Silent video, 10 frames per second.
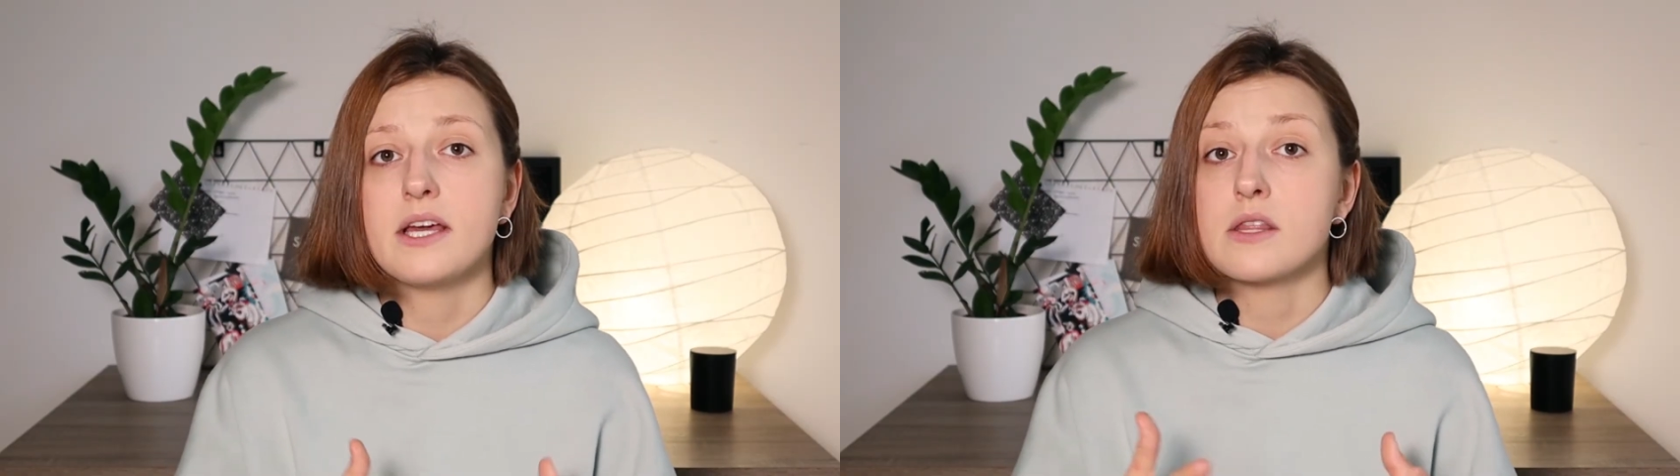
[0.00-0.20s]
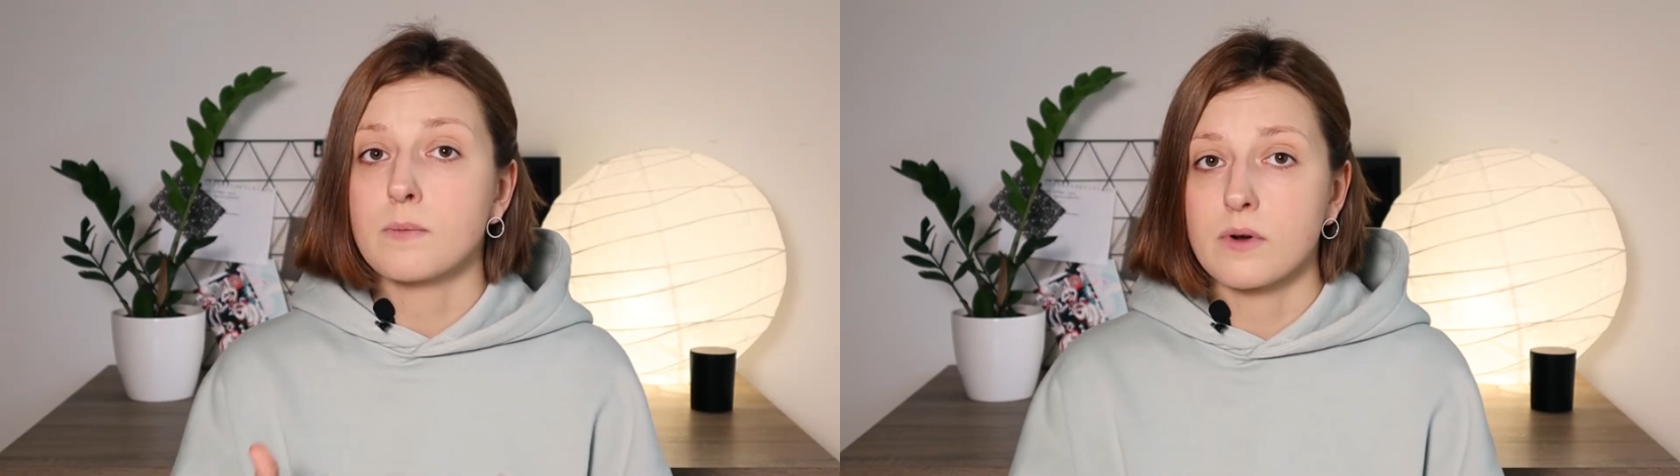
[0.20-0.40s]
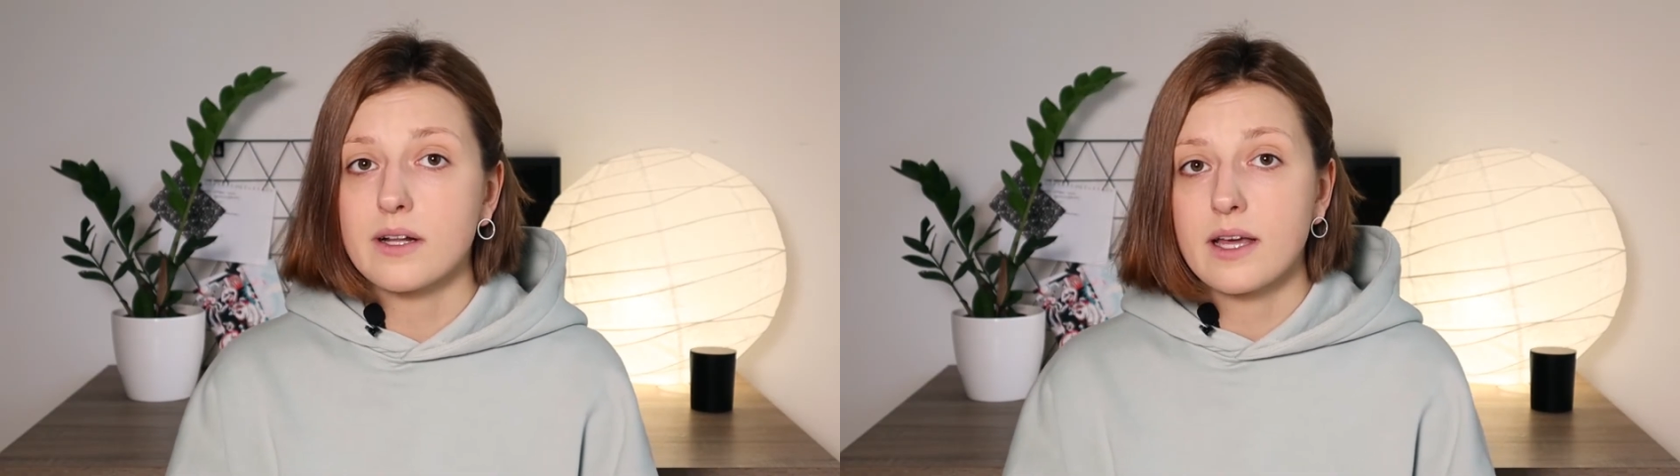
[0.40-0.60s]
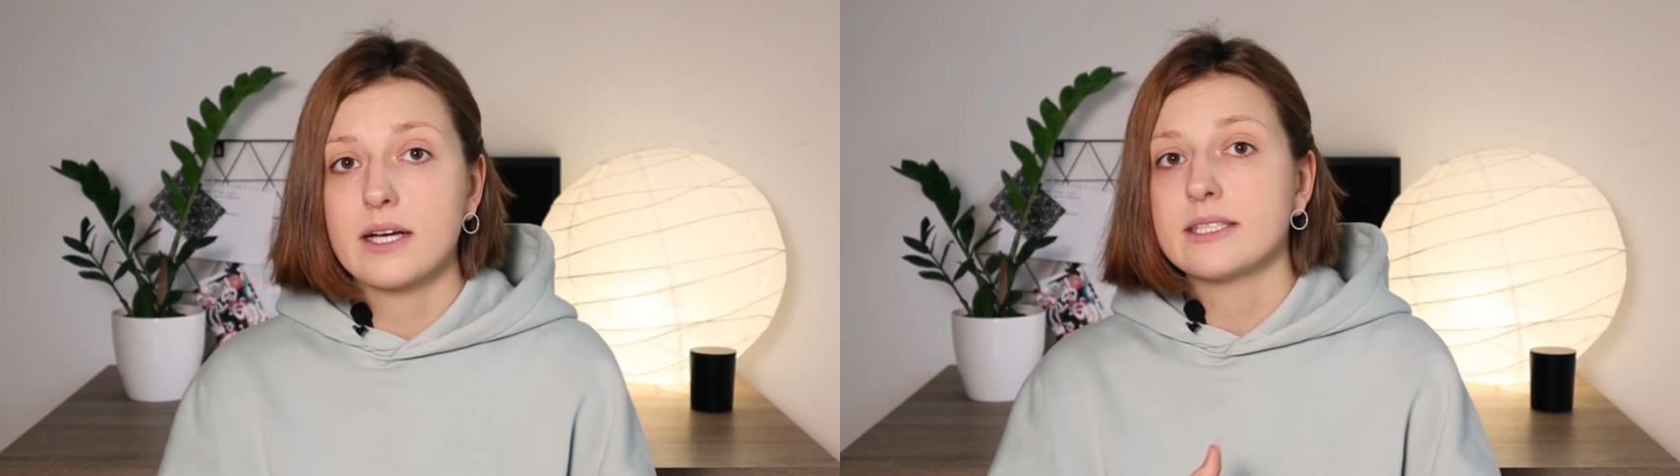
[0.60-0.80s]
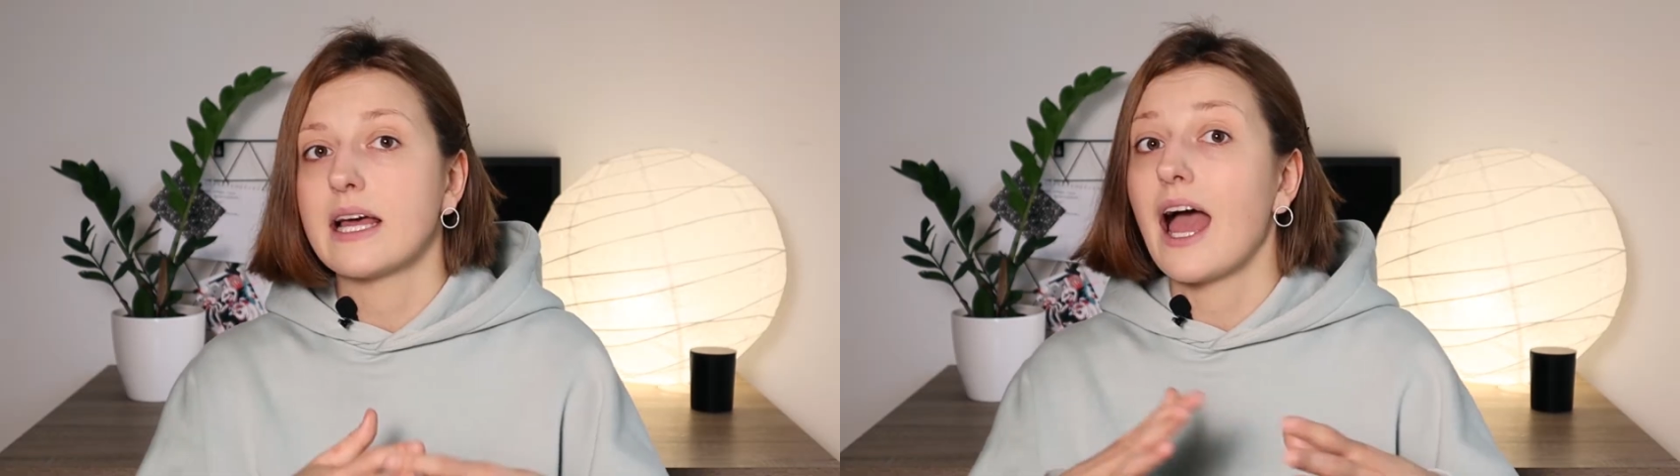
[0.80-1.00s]
in the
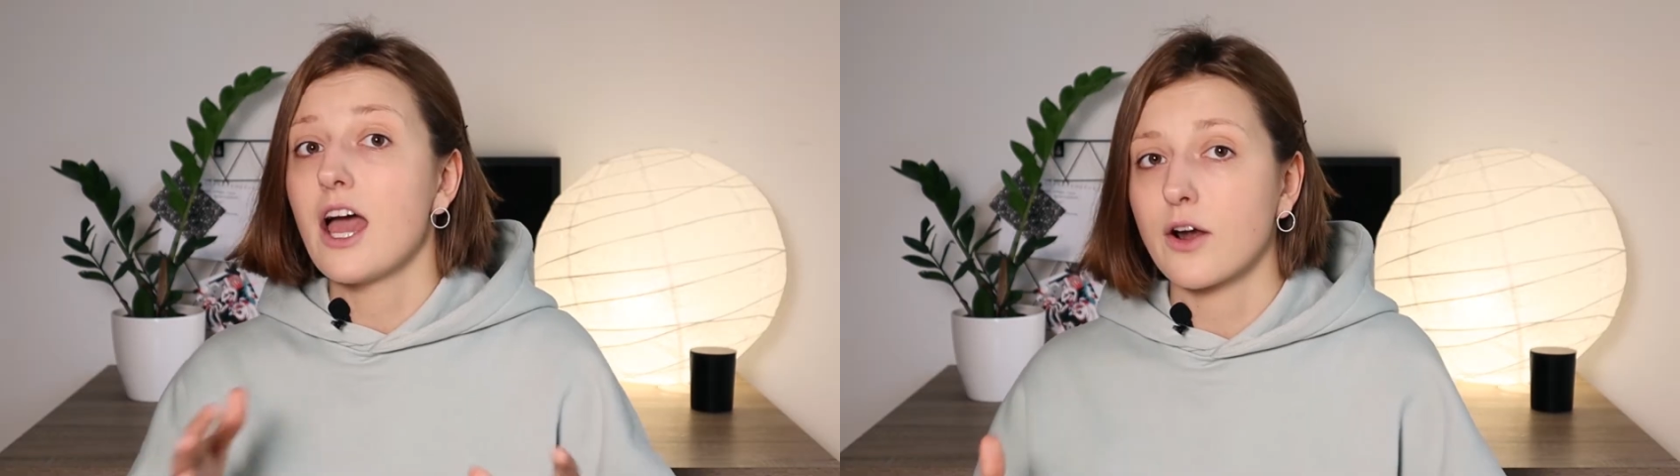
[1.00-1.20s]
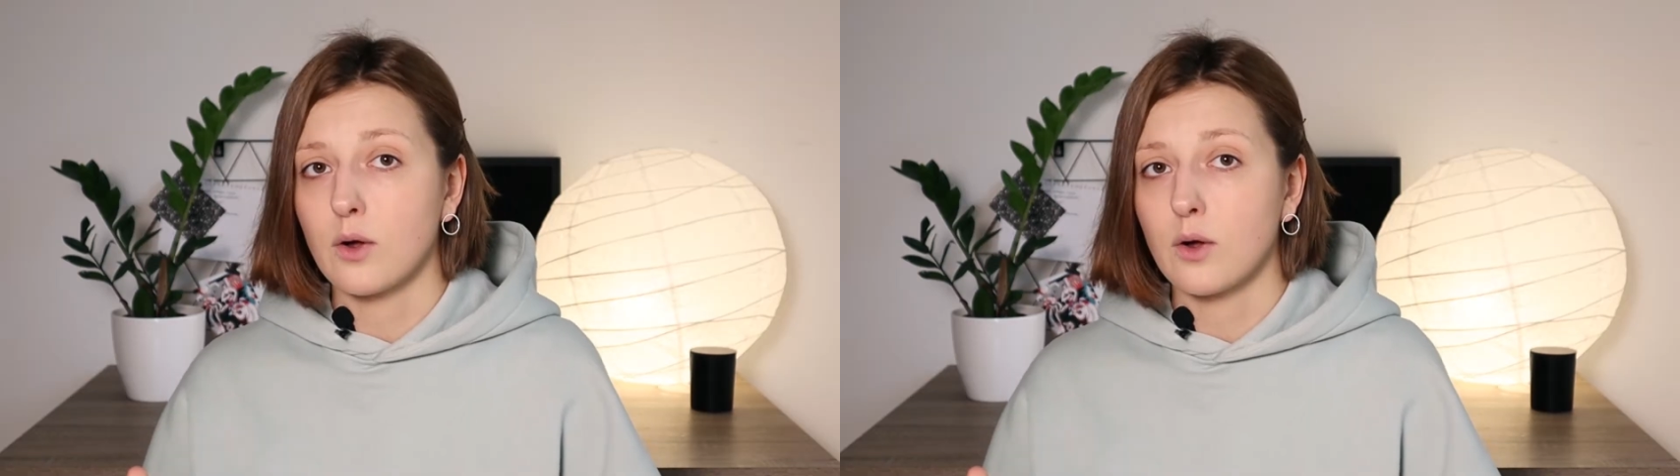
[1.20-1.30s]
broadcast at